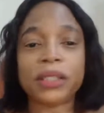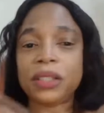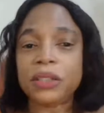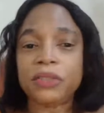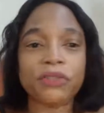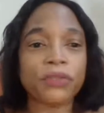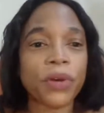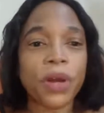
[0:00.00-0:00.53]

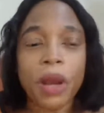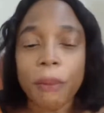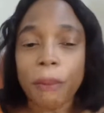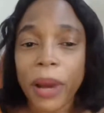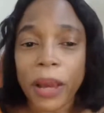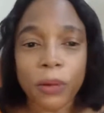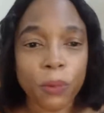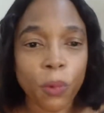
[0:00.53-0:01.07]
achieve
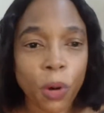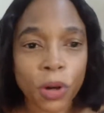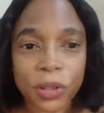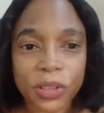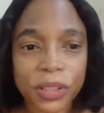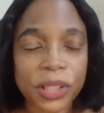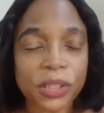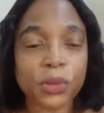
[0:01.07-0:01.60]
my
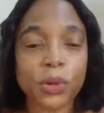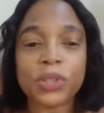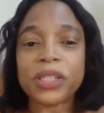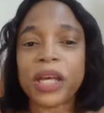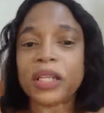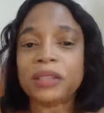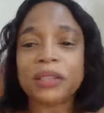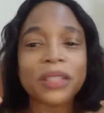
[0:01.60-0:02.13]
work
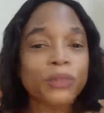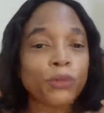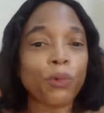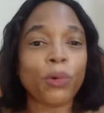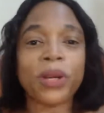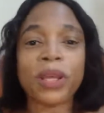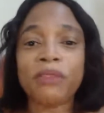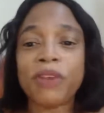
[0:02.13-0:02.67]
status, achieve
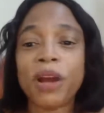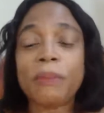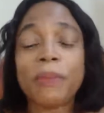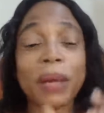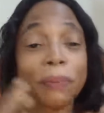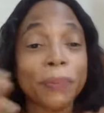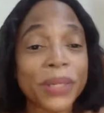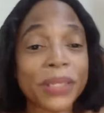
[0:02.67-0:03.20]
whatever,
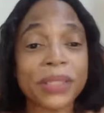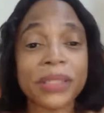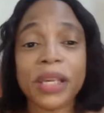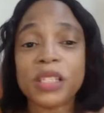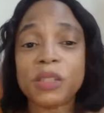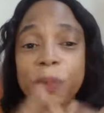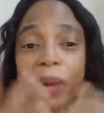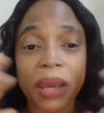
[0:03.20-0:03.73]
my
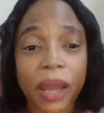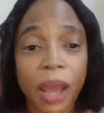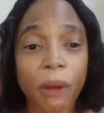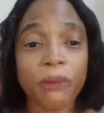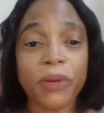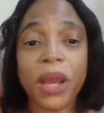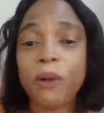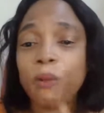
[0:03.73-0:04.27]
business, my
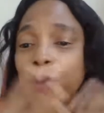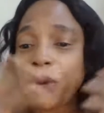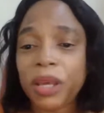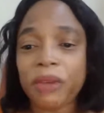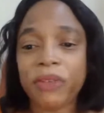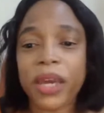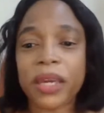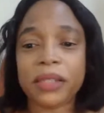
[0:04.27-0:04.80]
career,
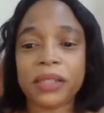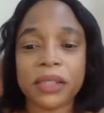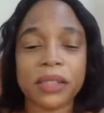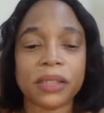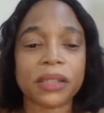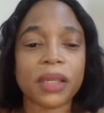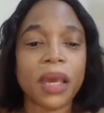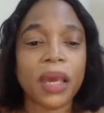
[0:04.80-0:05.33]
whatever it
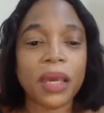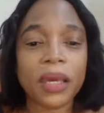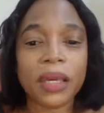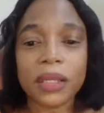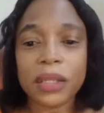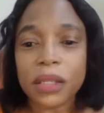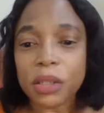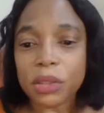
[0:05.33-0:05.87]
is.
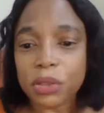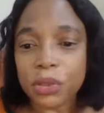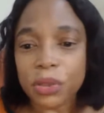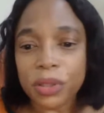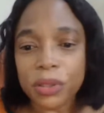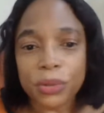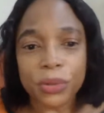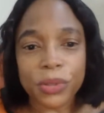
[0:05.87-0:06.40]
It needs,
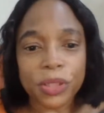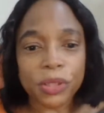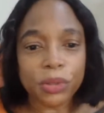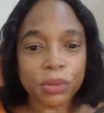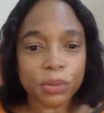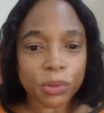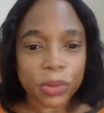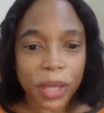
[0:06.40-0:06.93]
you
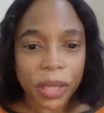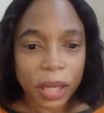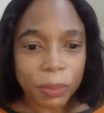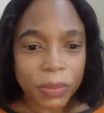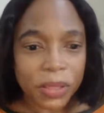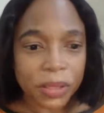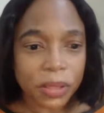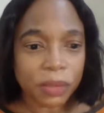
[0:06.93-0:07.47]
need to do that.
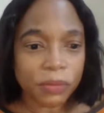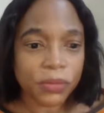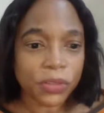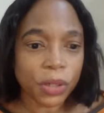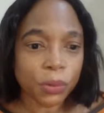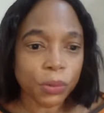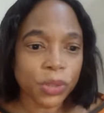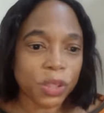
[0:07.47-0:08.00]
Let me see if
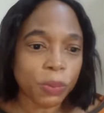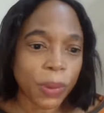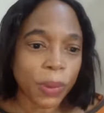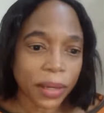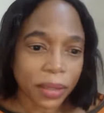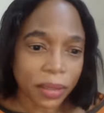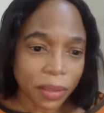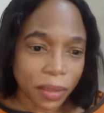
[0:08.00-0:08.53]
Shehu is
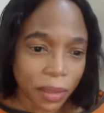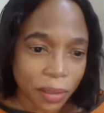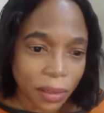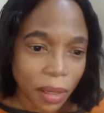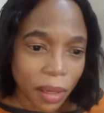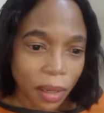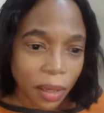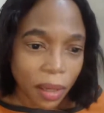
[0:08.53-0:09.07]
back again.